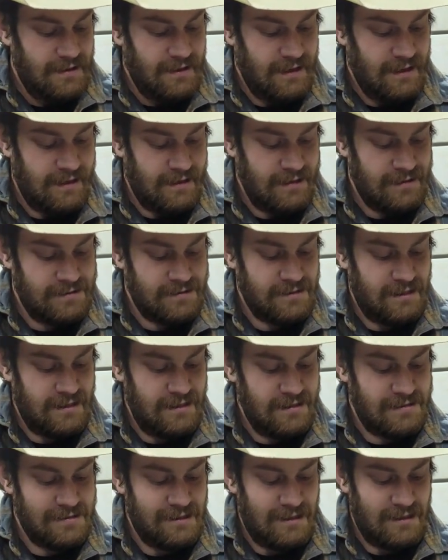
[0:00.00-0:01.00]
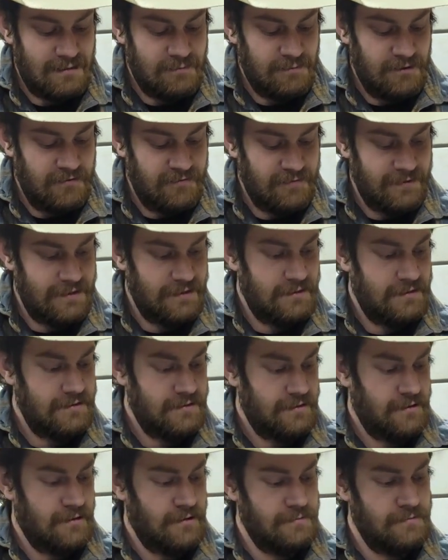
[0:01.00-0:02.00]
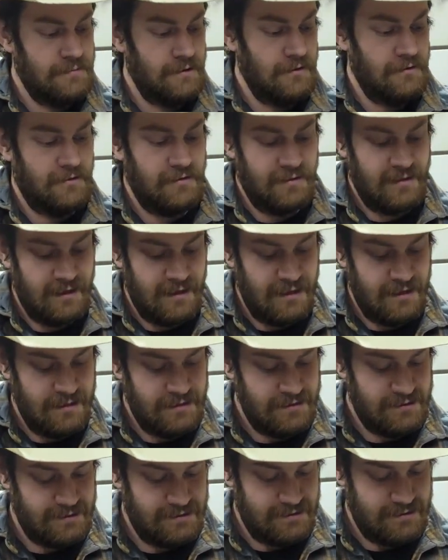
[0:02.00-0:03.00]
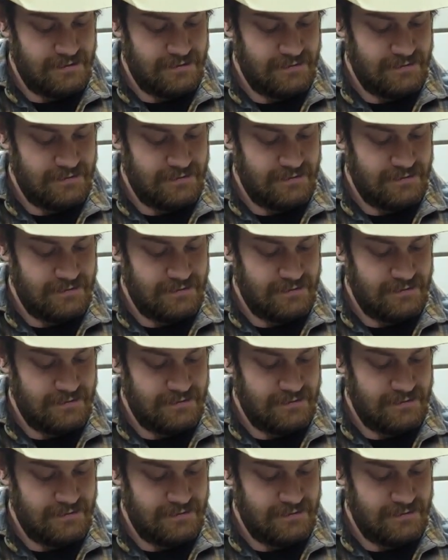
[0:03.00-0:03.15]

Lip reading: Side to side movement on both of these.